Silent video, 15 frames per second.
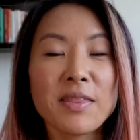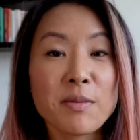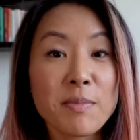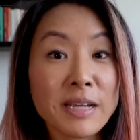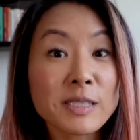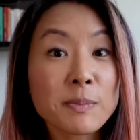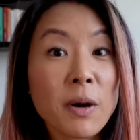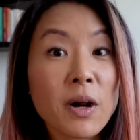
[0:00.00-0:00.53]
And the
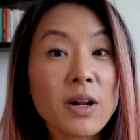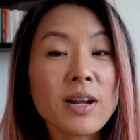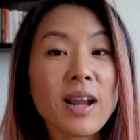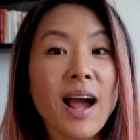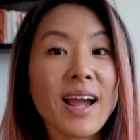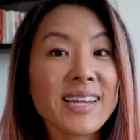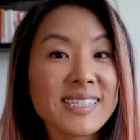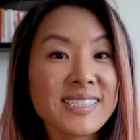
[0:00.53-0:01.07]
best part,
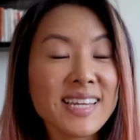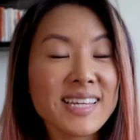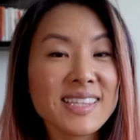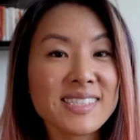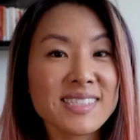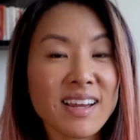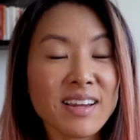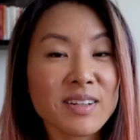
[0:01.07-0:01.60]
I can take
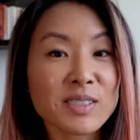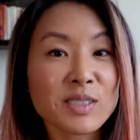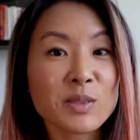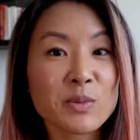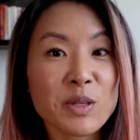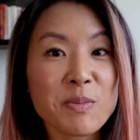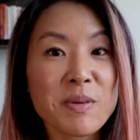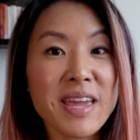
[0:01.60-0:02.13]
this side hustle
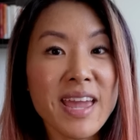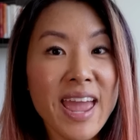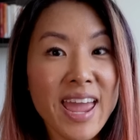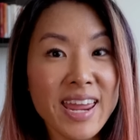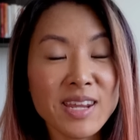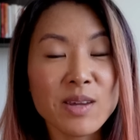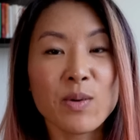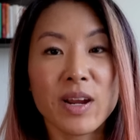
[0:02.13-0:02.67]
with me
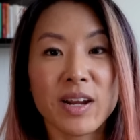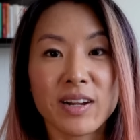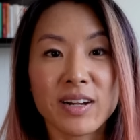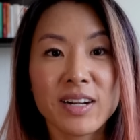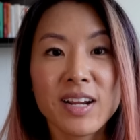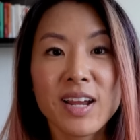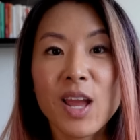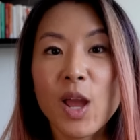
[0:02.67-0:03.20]

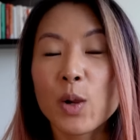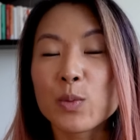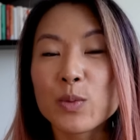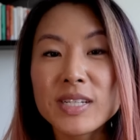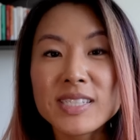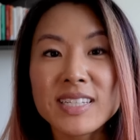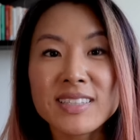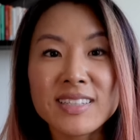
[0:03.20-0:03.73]
anywhere.
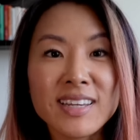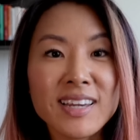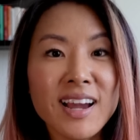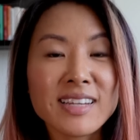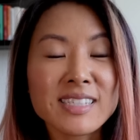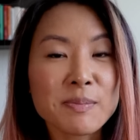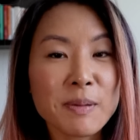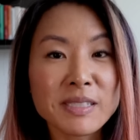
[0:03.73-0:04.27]
Recently,
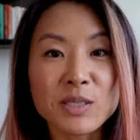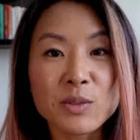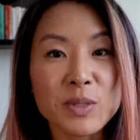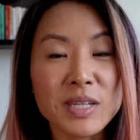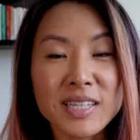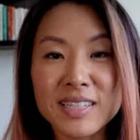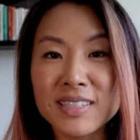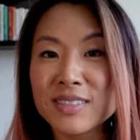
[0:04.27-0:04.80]
I spent a
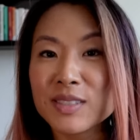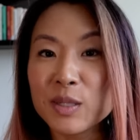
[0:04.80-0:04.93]
week in